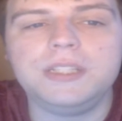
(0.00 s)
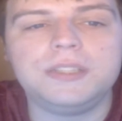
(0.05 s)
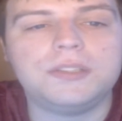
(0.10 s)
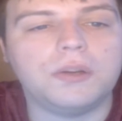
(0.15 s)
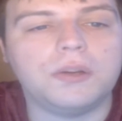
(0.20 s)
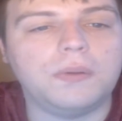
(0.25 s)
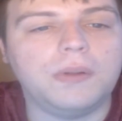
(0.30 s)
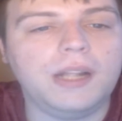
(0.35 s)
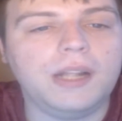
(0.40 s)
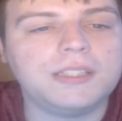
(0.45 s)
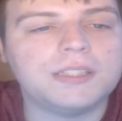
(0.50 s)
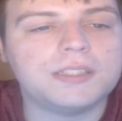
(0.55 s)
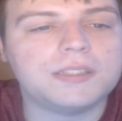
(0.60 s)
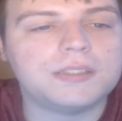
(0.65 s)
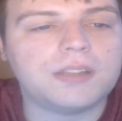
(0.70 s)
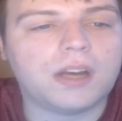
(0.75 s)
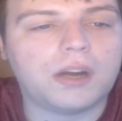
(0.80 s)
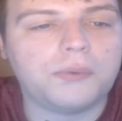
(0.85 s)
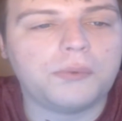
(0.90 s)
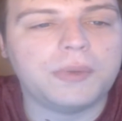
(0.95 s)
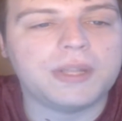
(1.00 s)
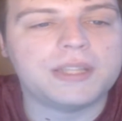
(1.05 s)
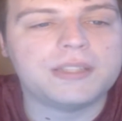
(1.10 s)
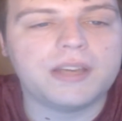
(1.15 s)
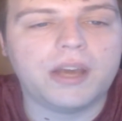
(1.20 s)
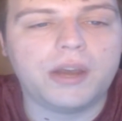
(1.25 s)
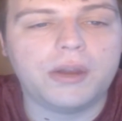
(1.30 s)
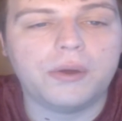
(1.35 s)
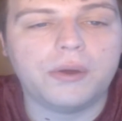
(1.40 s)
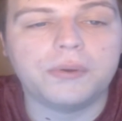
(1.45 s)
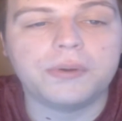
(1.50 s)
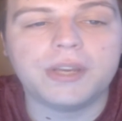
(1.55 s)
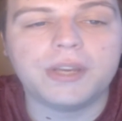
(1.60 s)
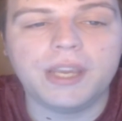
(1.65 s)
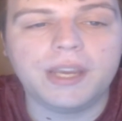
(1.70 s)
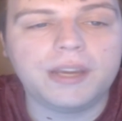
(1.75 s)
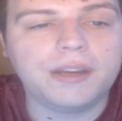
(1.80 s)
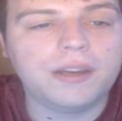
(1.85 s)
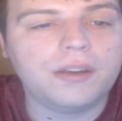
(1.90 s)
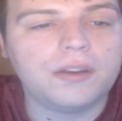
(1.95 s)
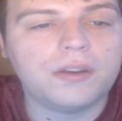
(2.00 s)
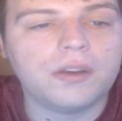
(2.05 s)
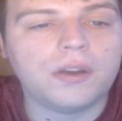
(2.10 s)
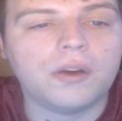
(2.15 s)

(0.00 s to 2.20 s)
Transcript: So let's start with Taeyeon Kim,